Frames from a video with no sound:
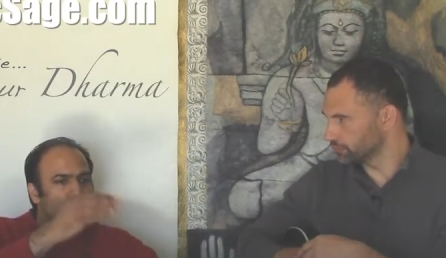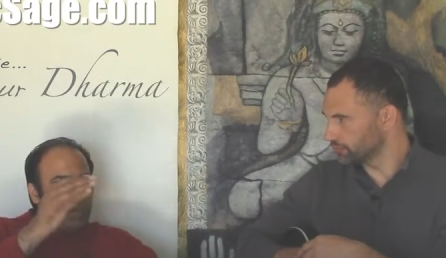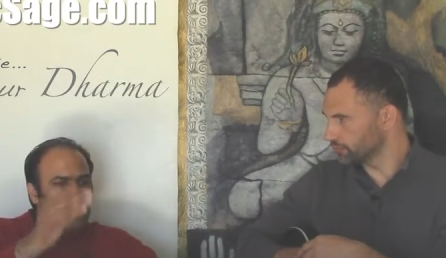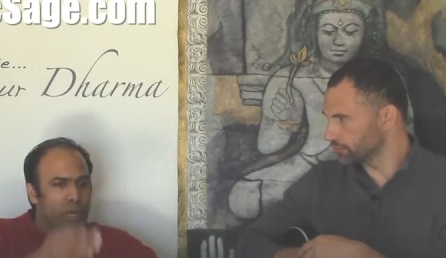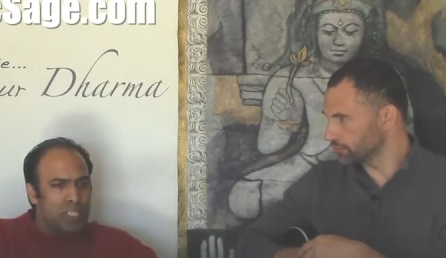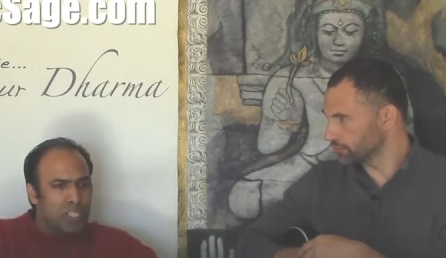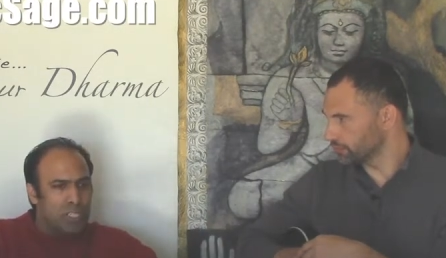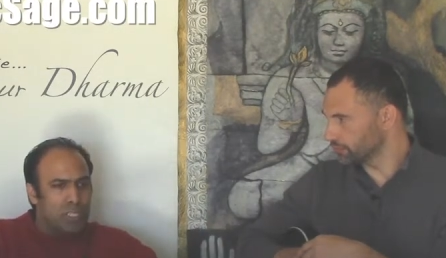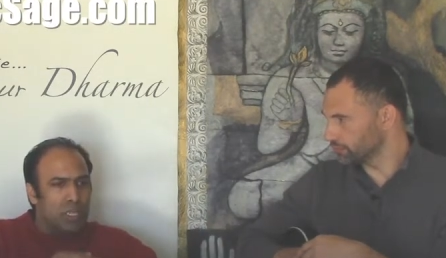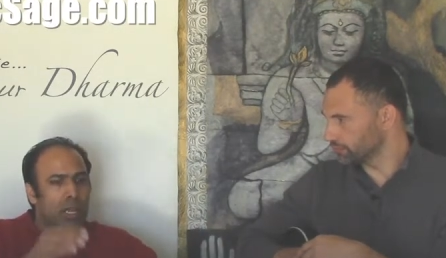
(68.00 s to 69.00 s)

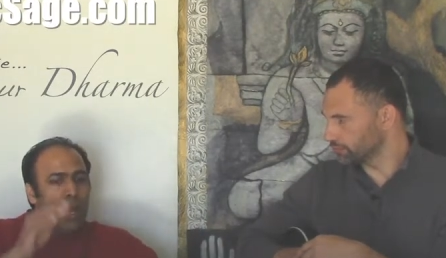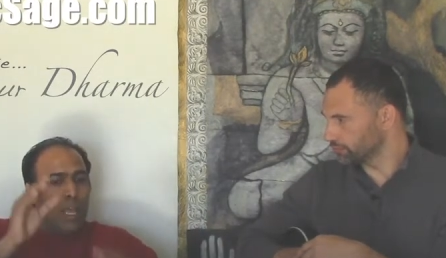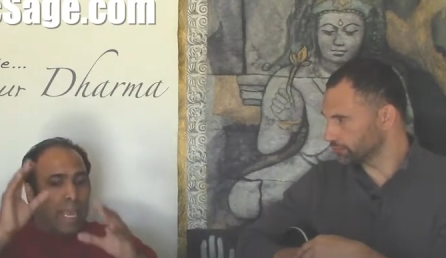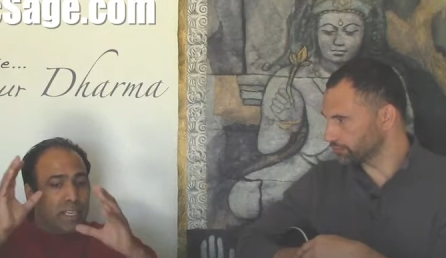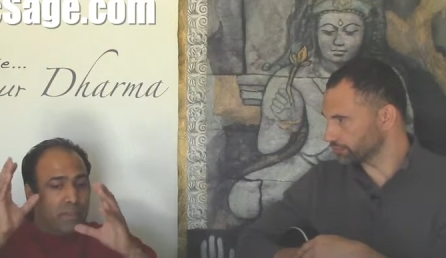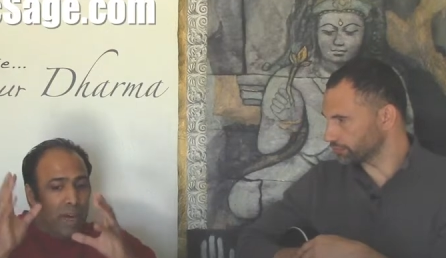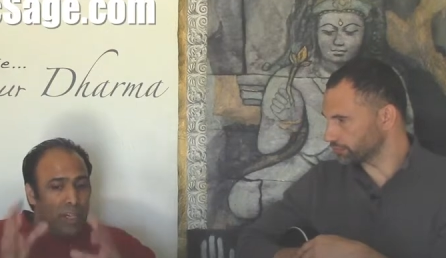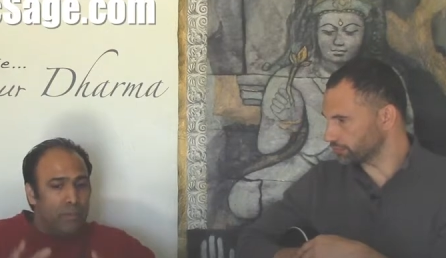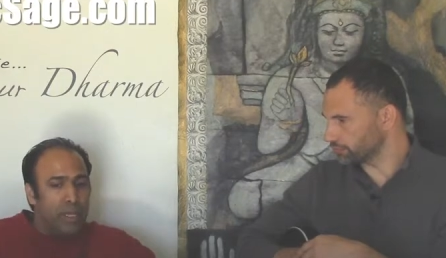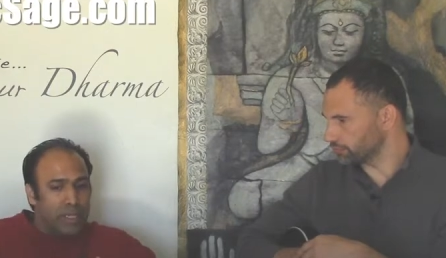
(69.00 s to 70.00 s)
Speaker 1: progression and
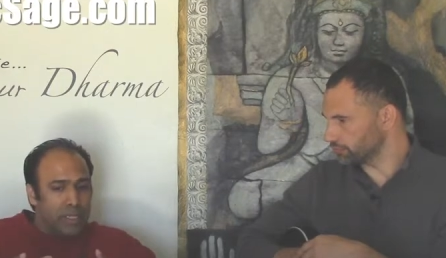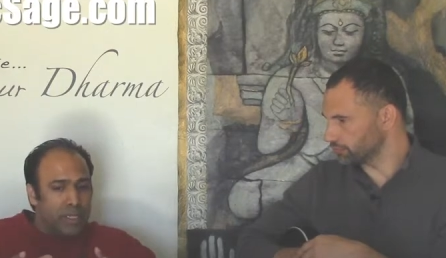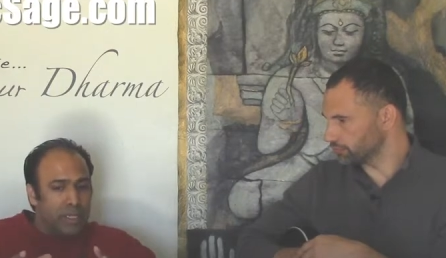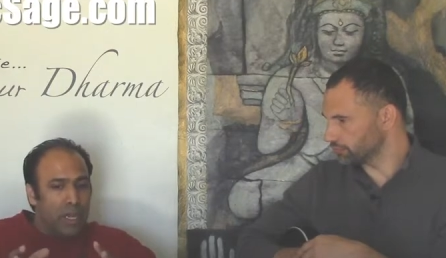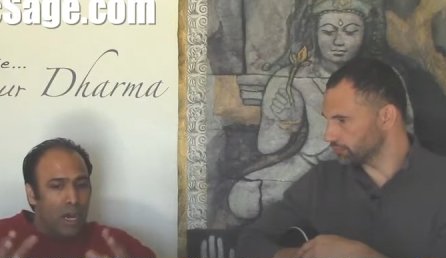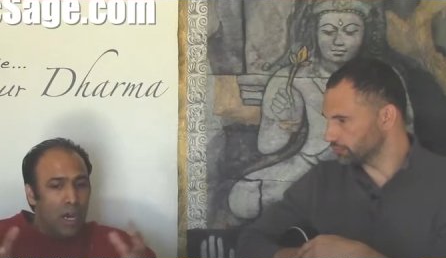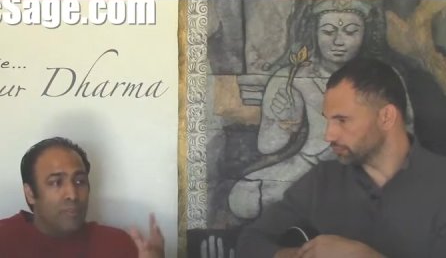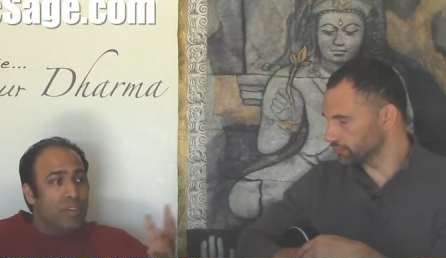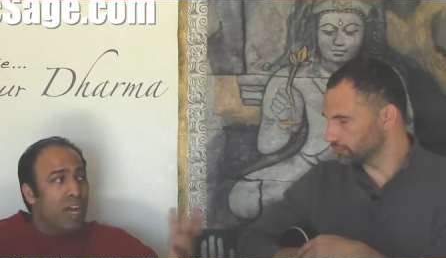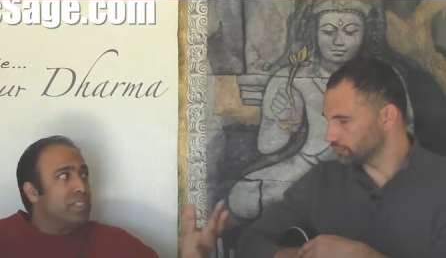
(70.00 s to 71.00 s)
development
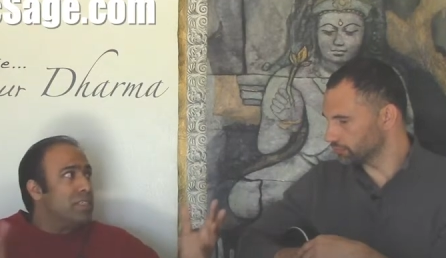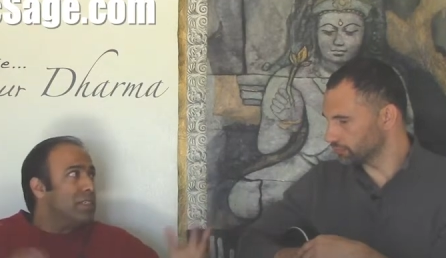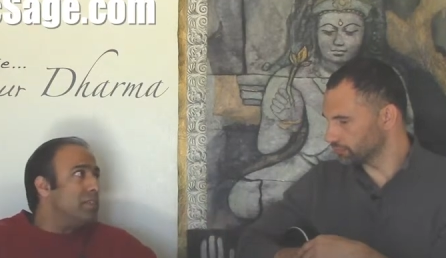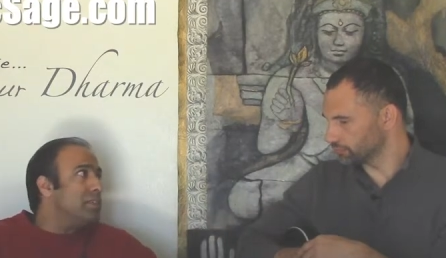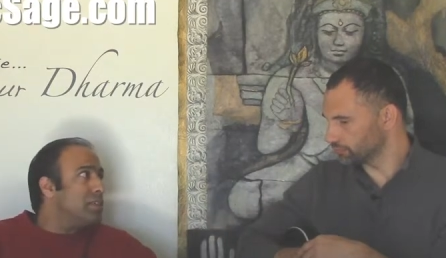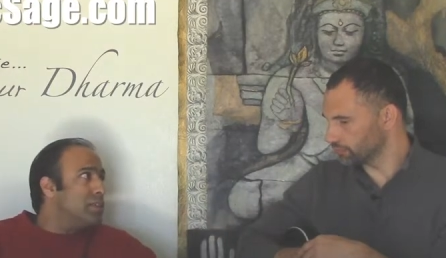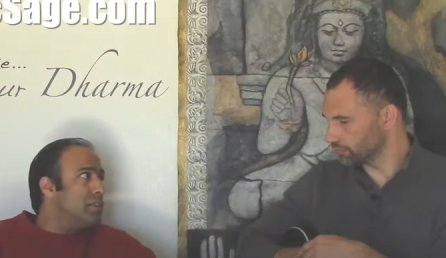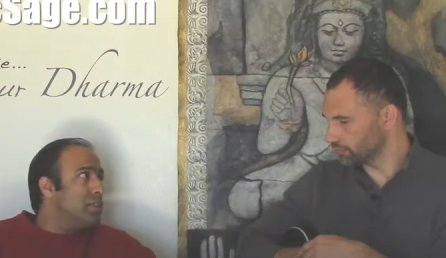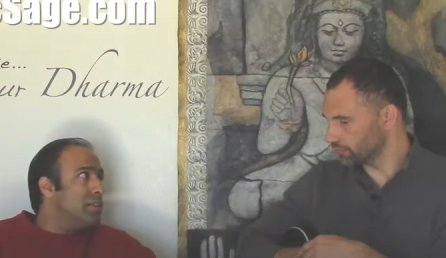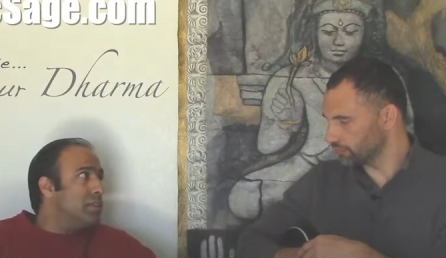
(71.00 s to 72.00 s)
of consciousness.
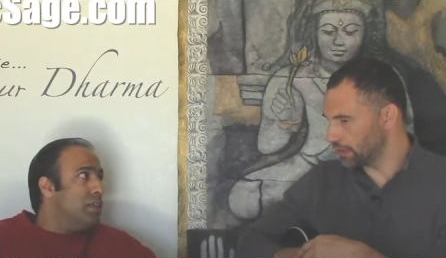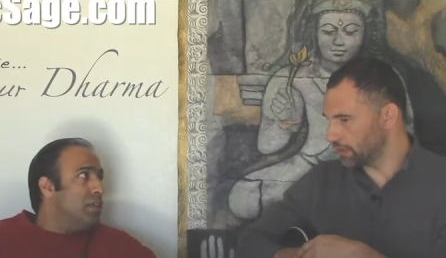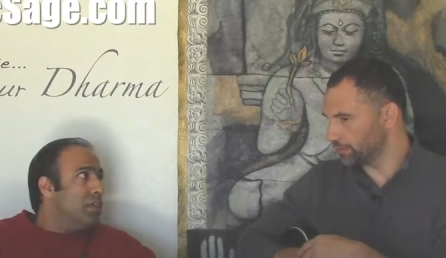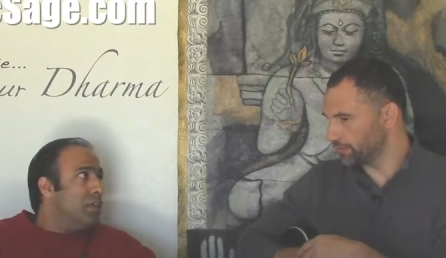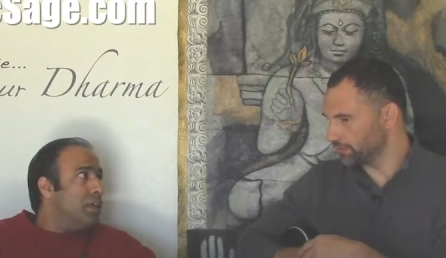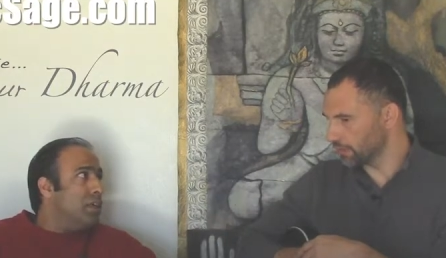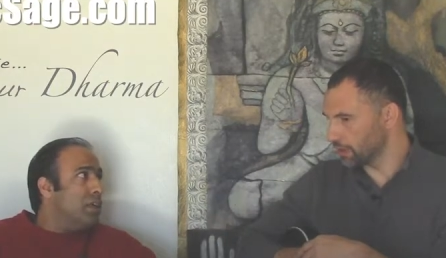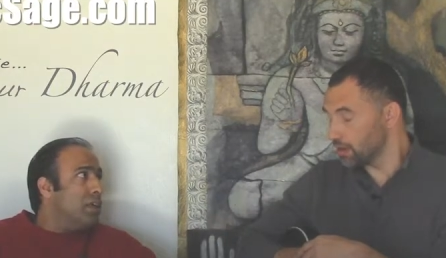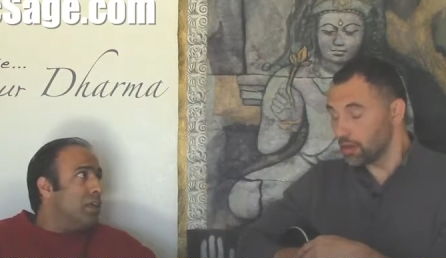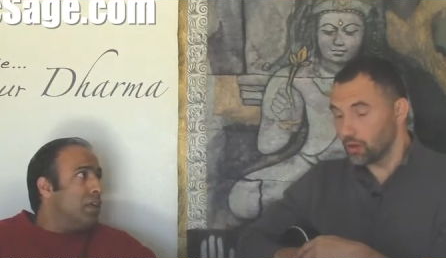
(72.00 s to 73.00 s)
Speaker 2: Yeah.
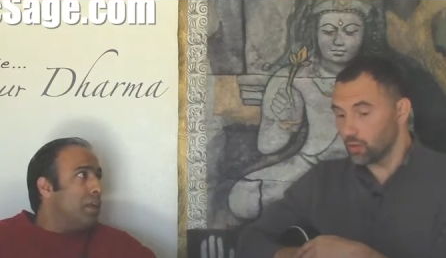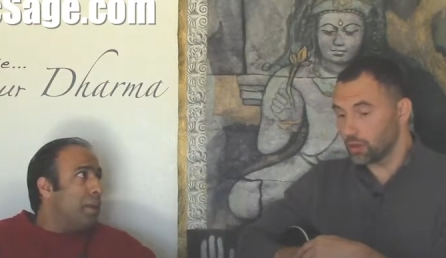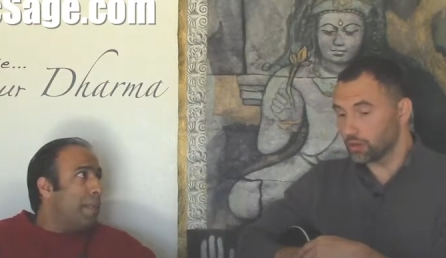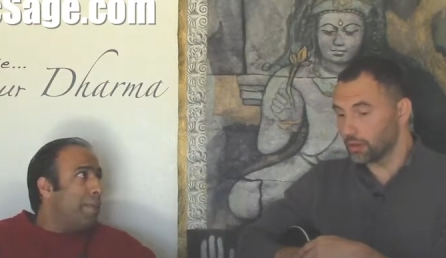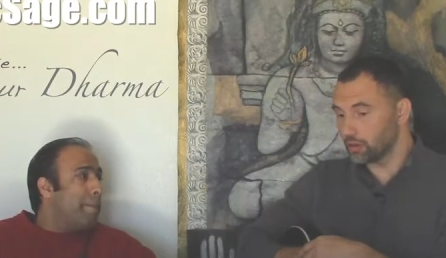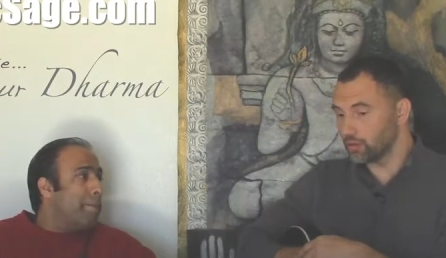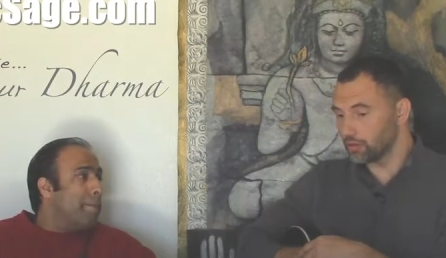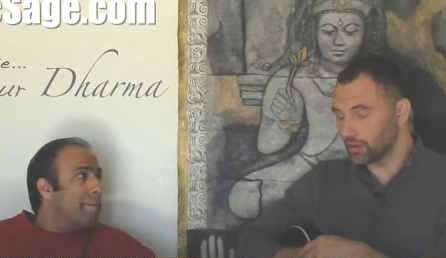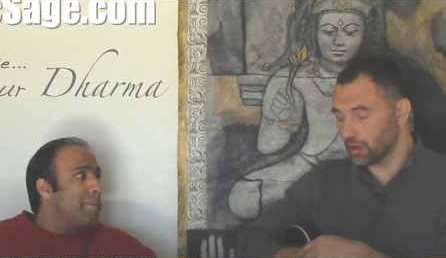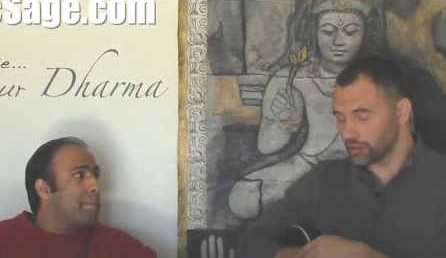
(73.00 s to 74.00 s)
Well, you know,
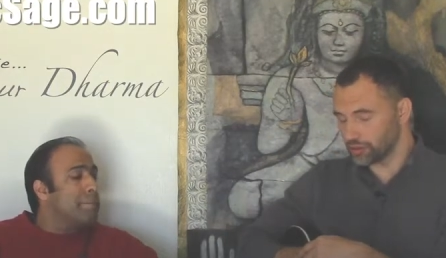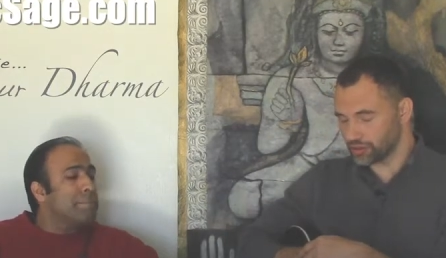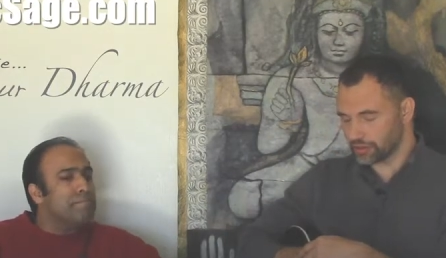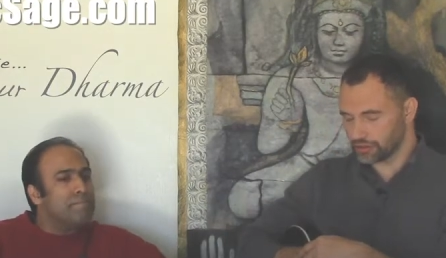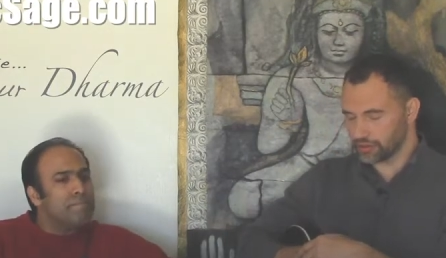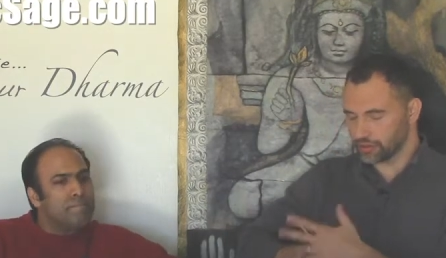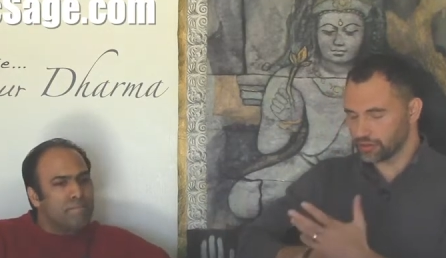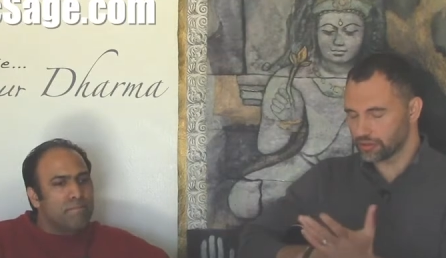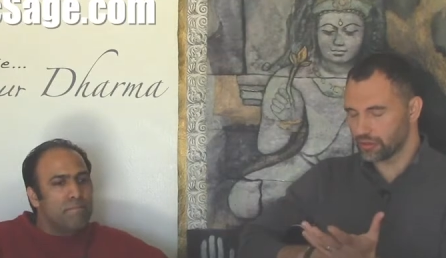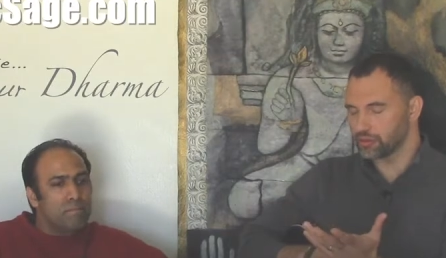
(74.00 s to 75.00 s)
consciousness
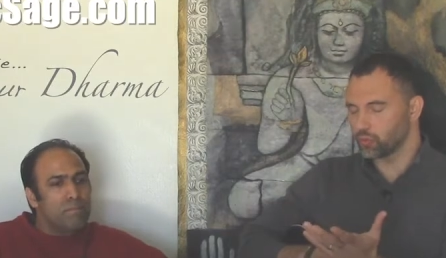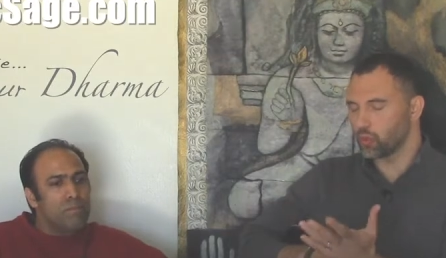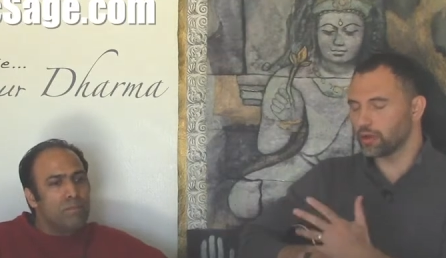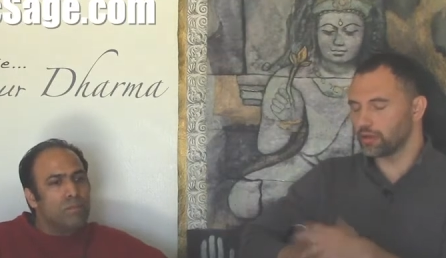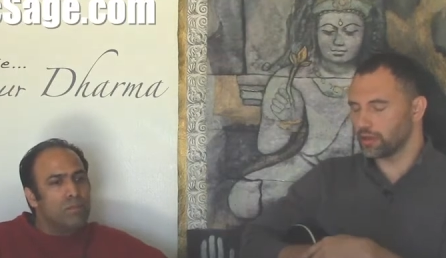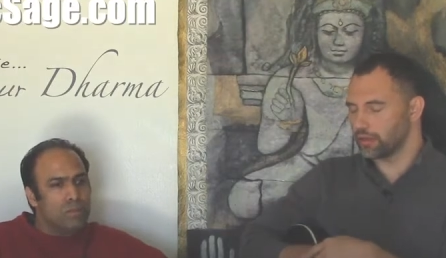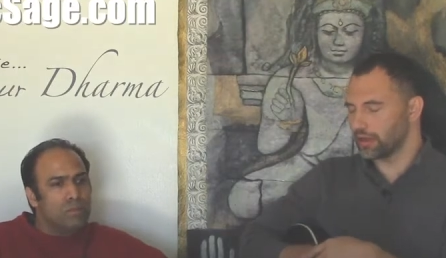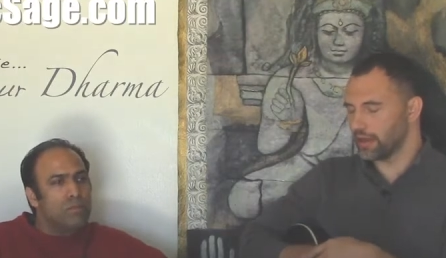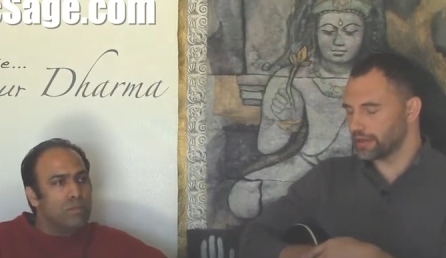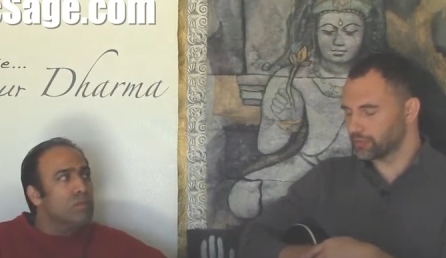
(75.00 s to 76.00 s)
is is one. It
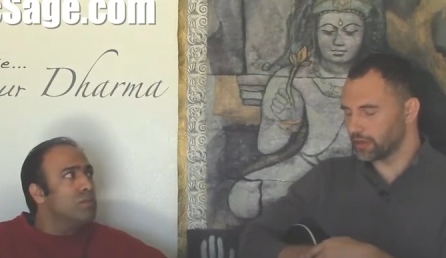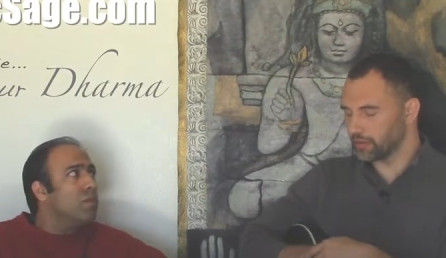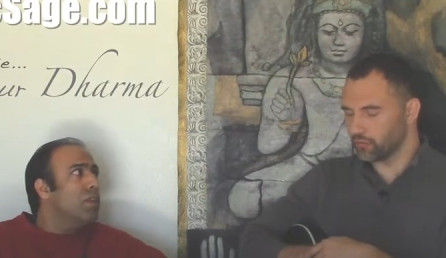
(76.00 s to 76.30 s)
has many